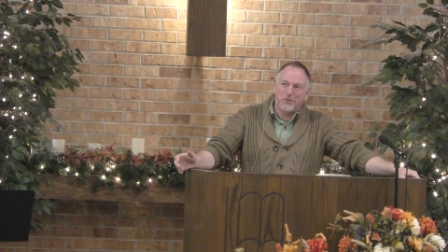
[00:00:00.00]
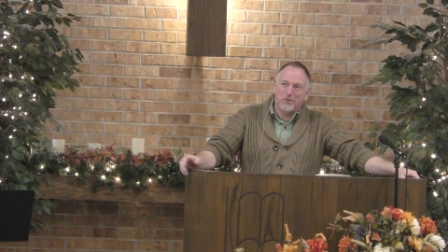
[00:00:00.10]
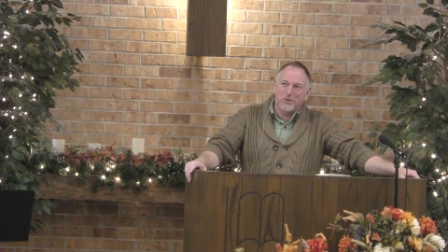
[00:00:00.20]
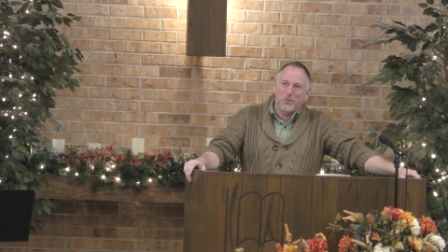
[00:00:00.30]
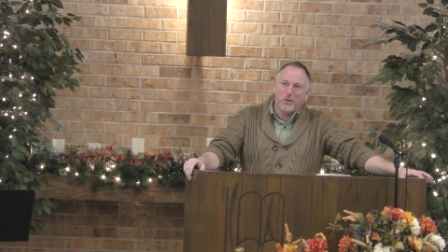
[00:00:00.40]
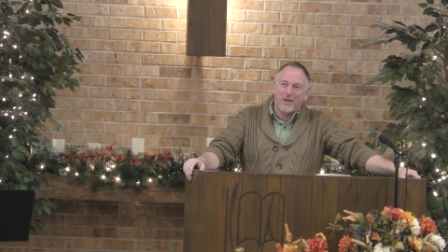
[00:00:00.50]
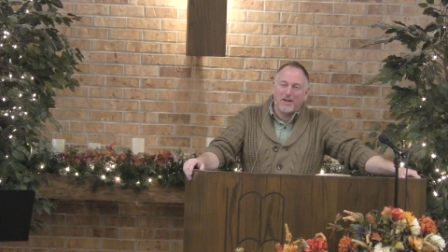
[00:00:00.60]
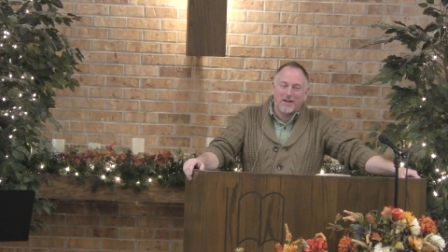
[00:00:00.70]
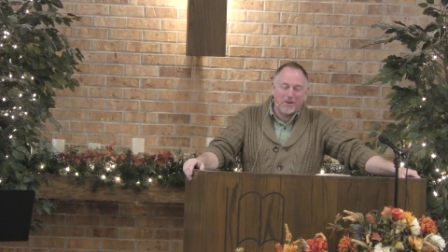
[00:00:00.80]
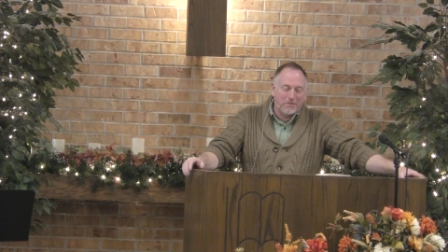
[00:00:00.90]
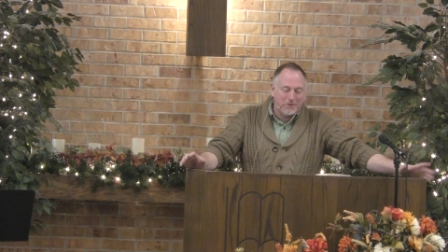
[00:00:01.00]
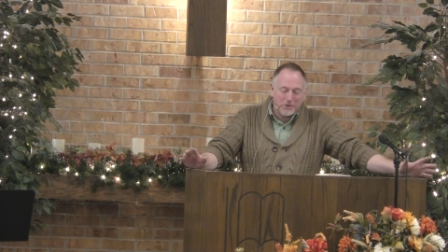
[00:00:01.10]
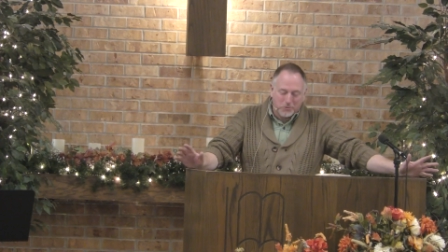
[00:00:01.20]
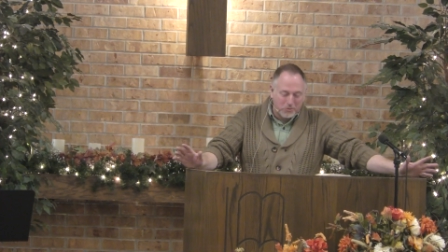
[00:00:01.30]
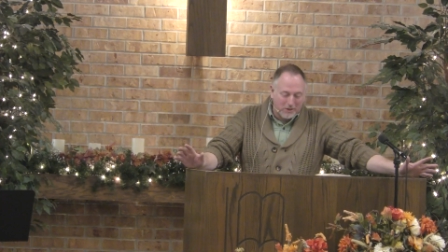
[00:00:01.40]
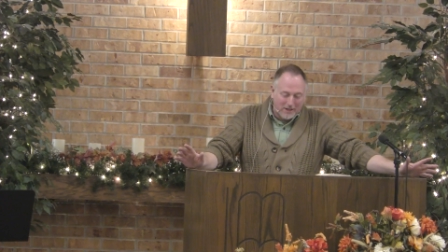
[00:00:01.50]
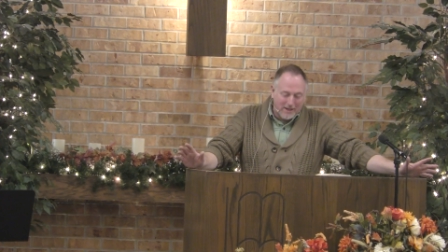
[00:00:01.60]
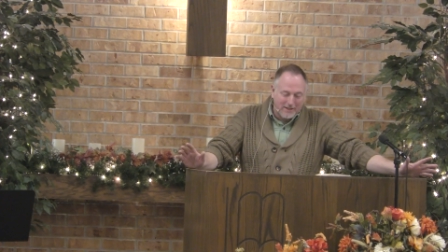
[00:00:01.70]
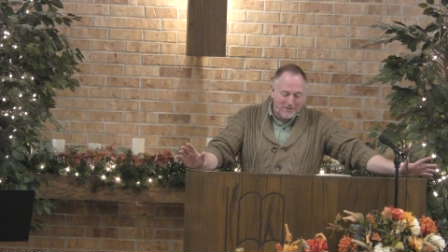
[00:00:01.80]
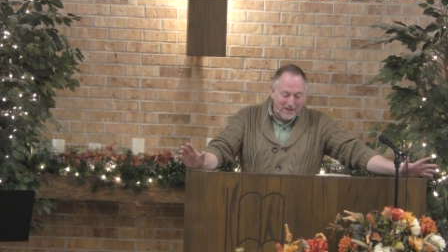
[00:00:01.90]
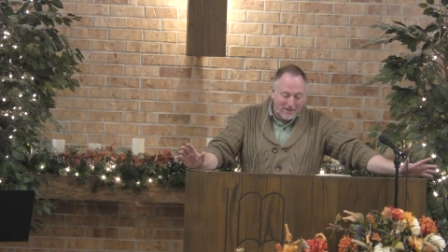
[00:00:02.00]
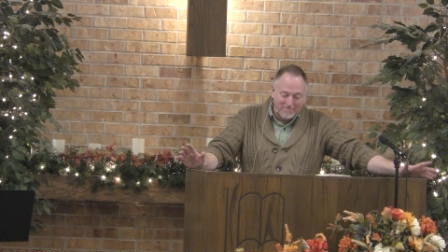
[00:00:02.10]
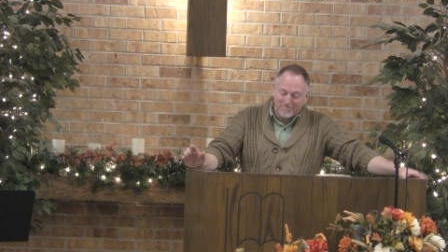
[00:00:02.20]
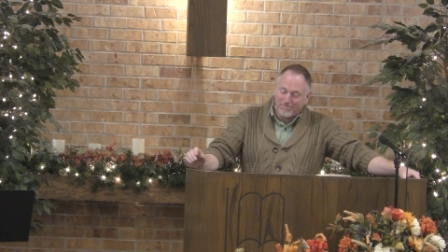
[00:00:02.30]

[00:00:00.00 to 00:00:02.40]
through the week, I just realized that